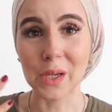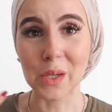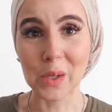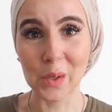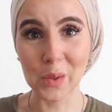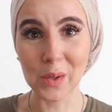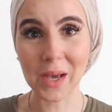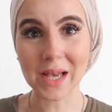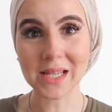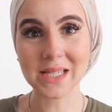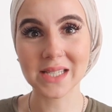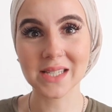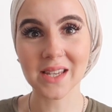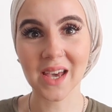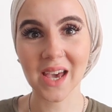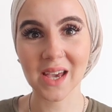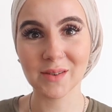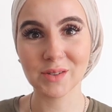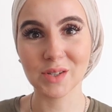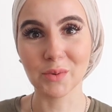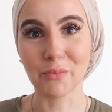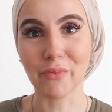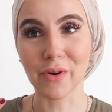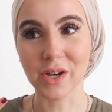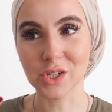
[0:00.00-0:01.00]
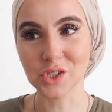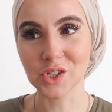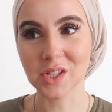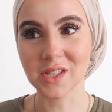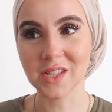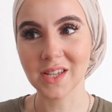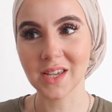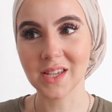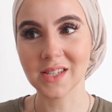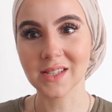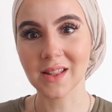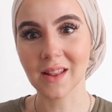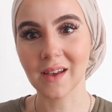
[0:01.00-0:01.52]
who has time to brush their
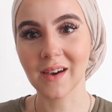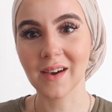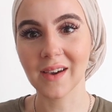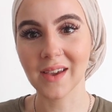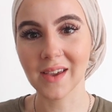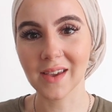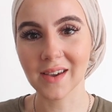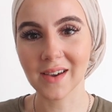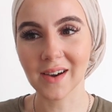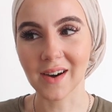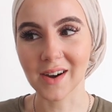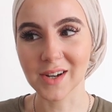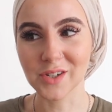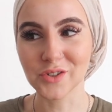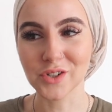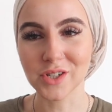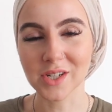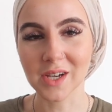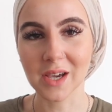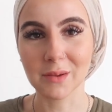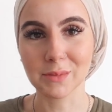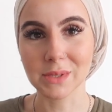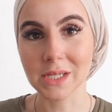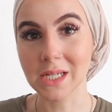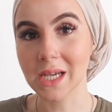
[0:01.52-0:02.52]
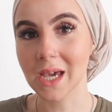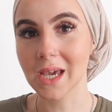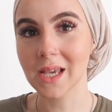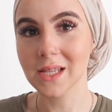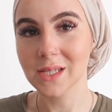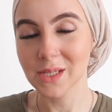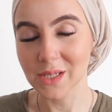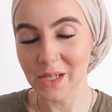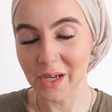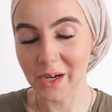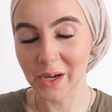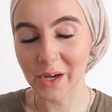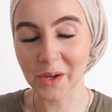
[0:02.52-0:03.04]
teeth like 100 times a day
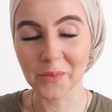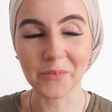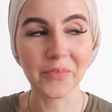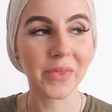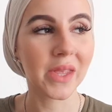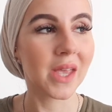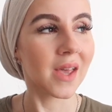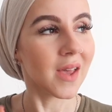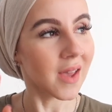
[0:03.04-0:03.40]
so